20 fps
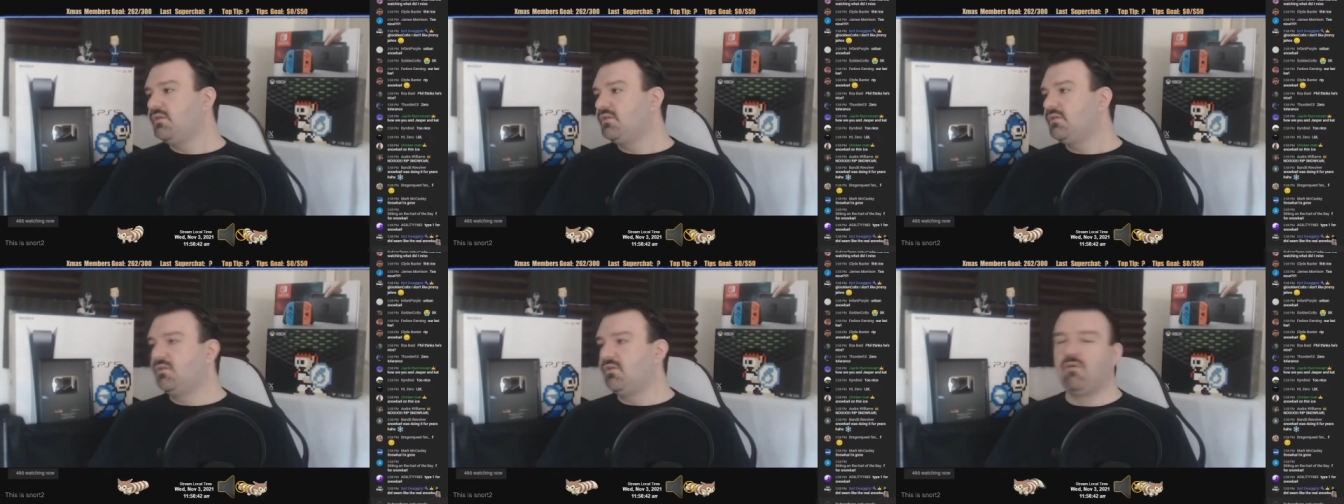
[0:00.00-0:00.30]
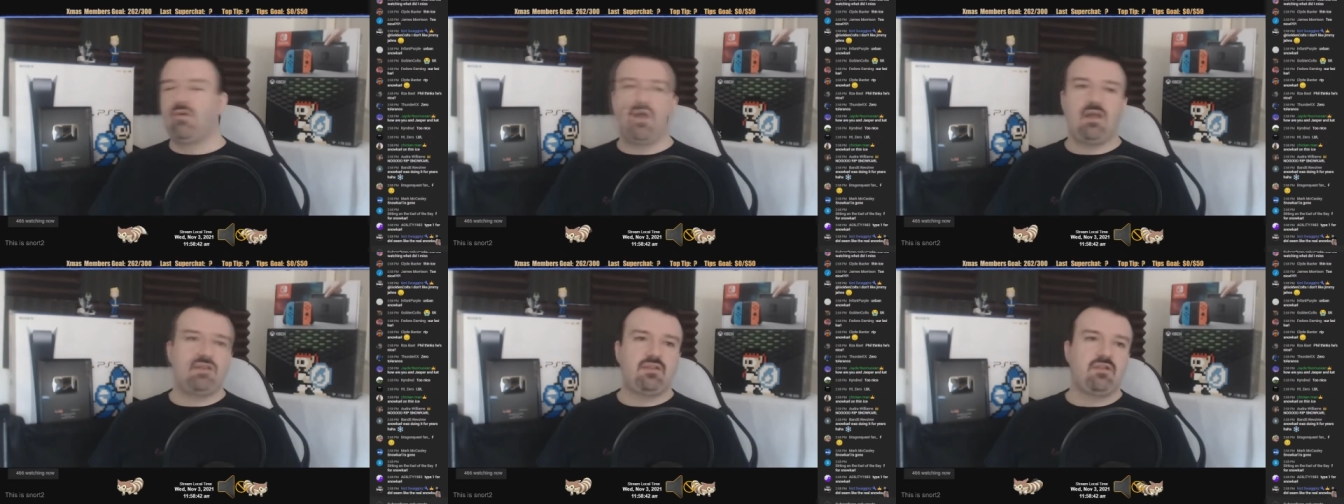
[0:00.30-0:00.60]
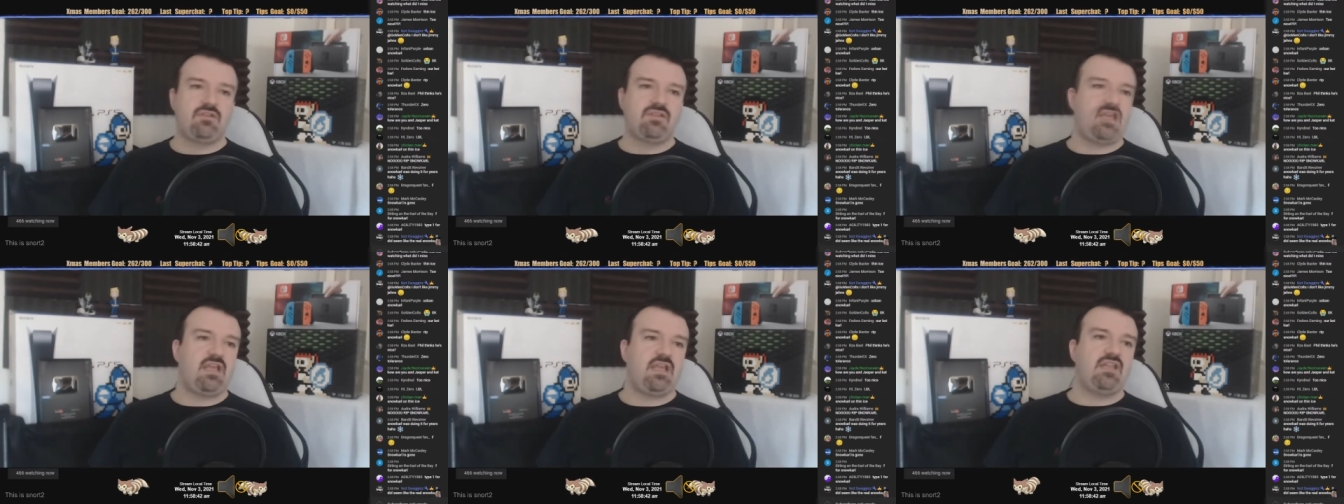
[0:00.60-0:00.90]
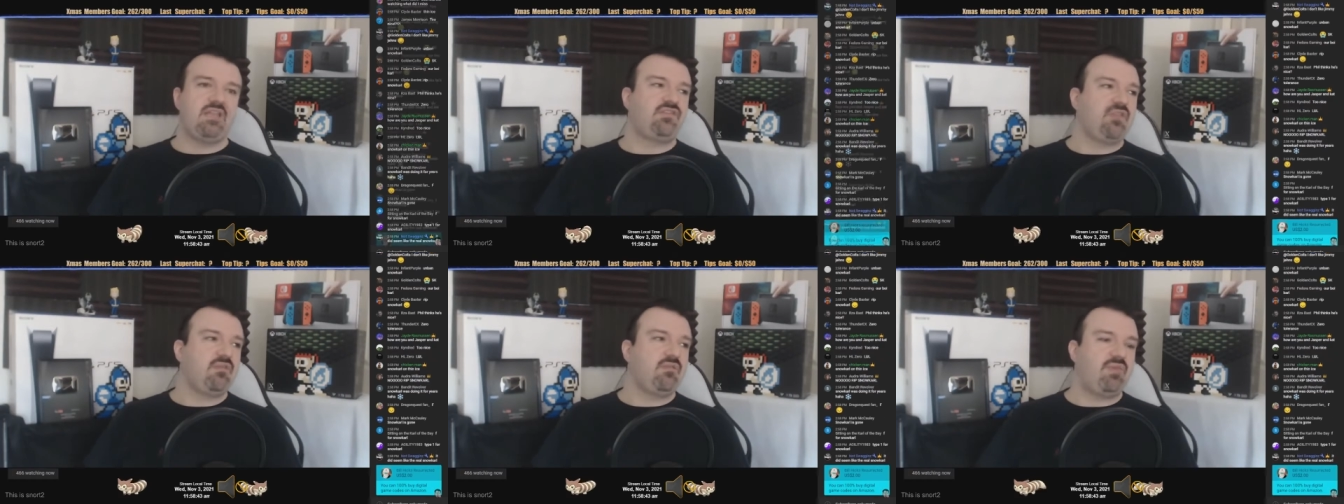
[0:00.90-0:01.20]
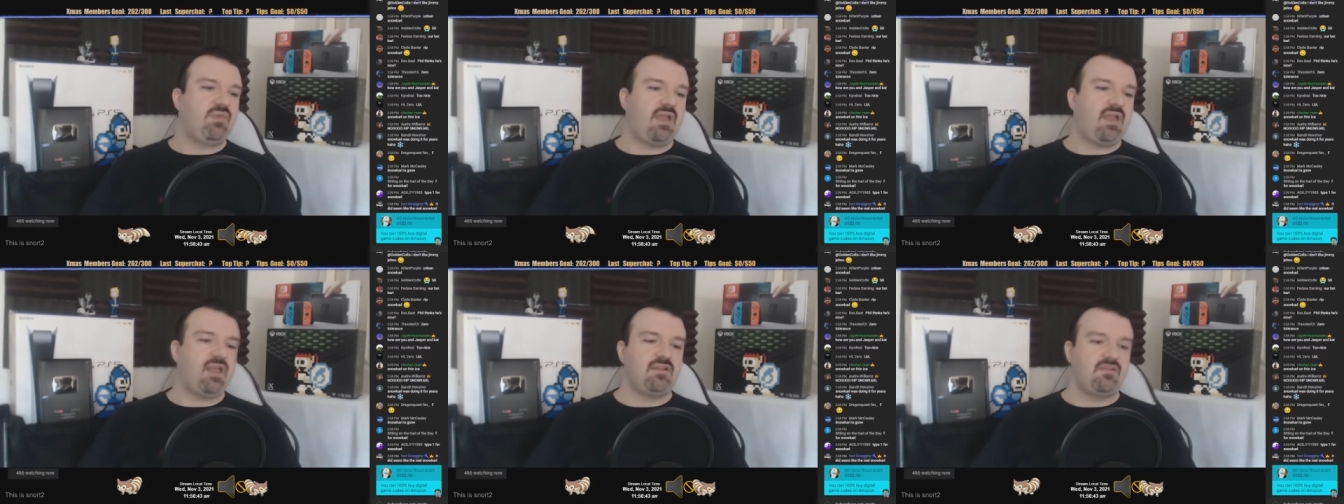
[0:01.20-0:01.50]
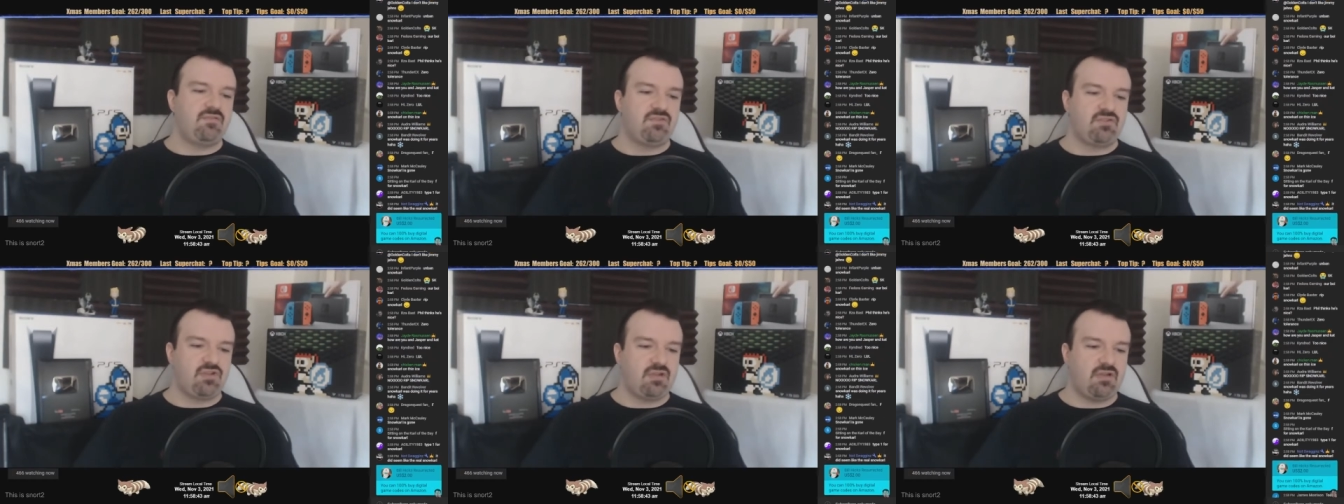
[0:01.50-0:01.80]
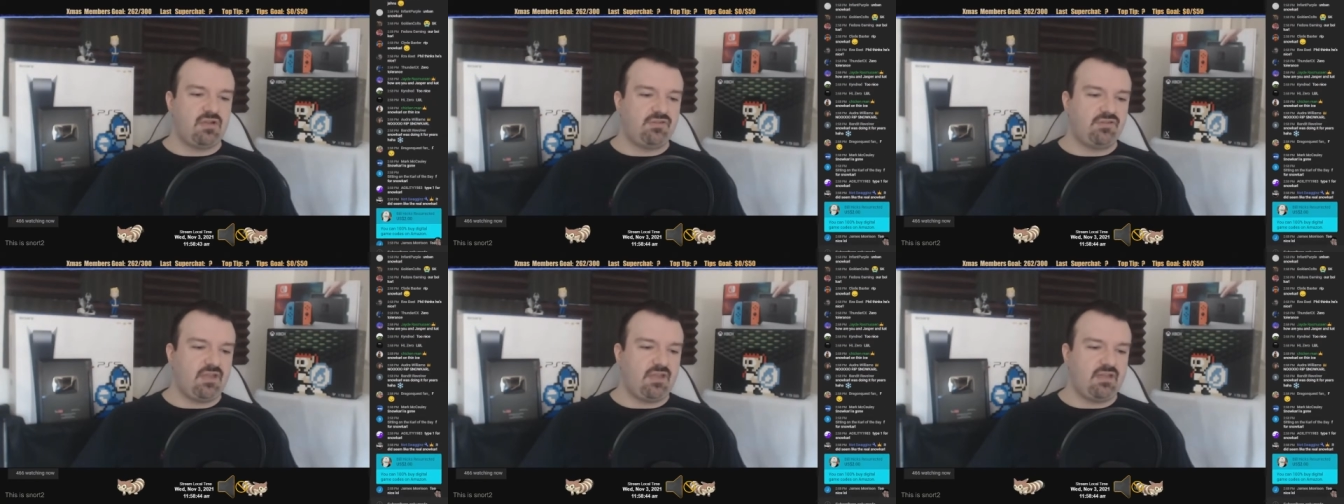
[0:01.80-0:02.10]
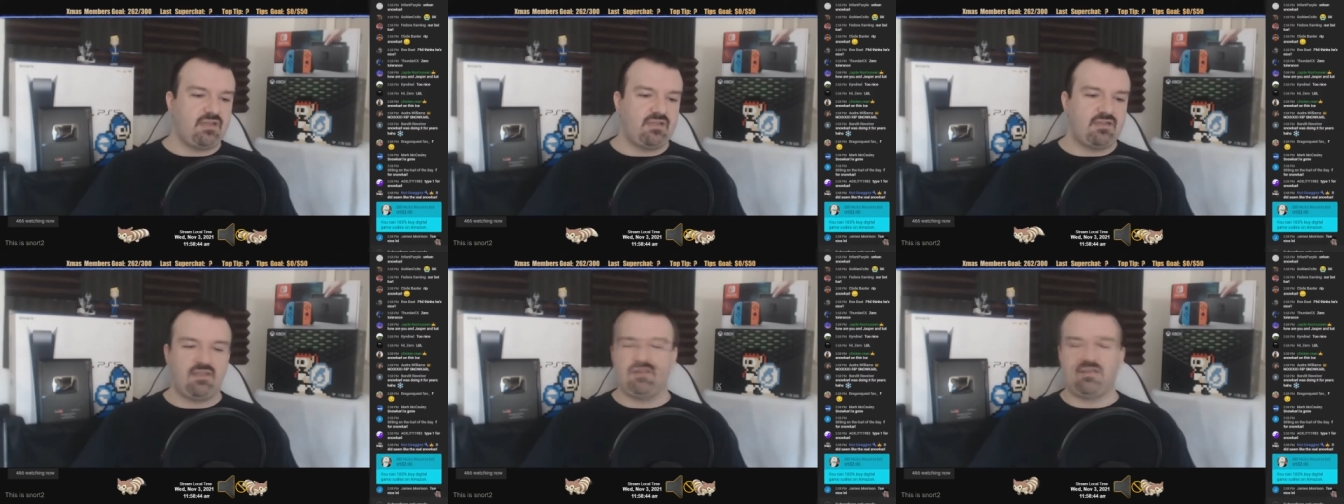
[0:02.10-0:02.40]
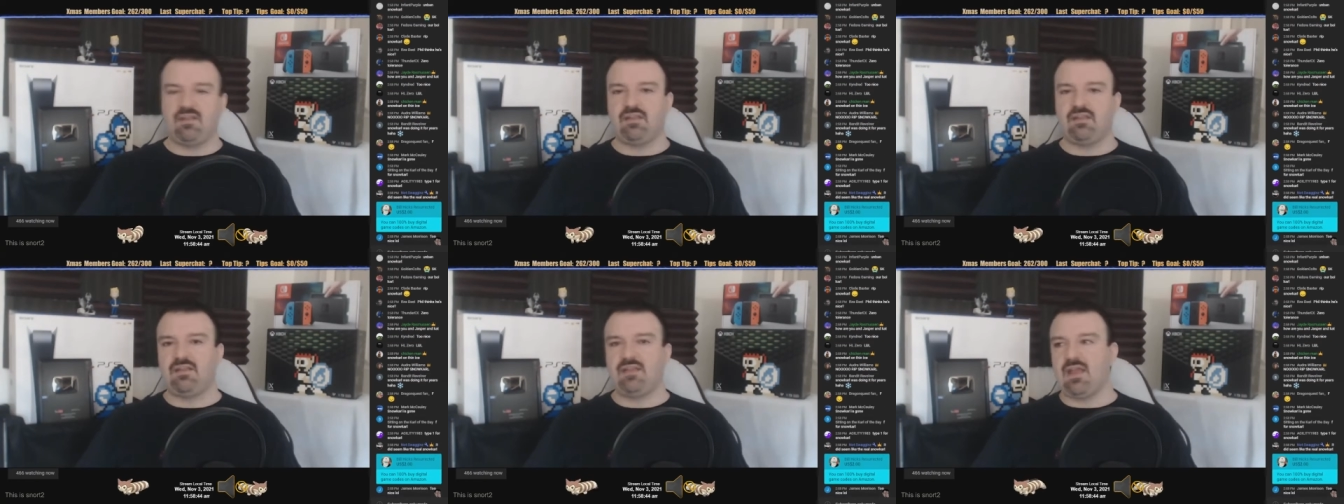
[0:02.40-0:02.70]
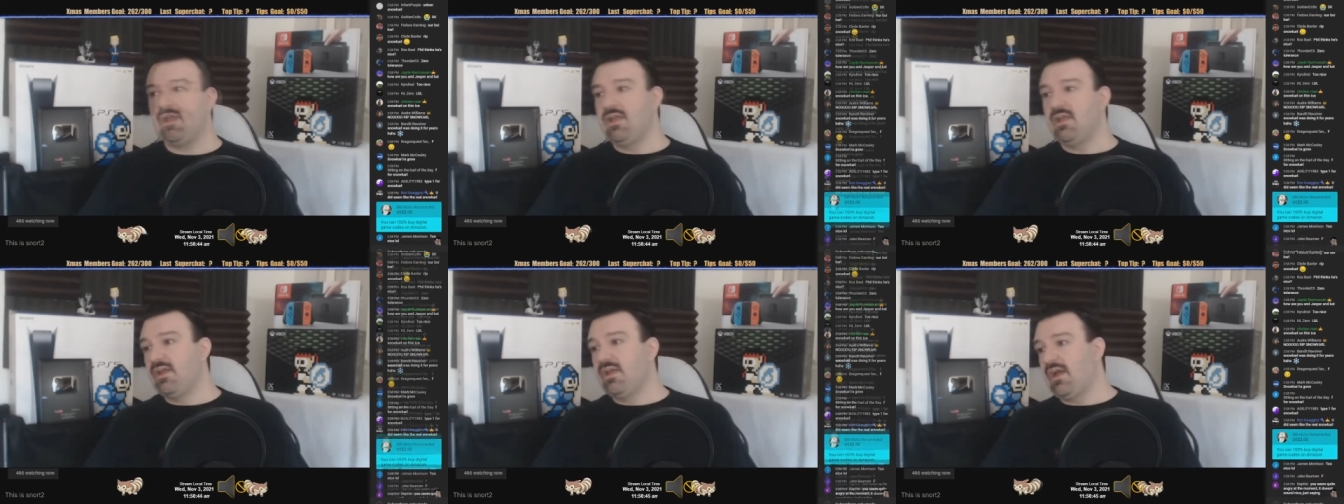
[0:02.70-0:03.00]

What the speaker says: go on there, you get instant banned if you try to say anything like that.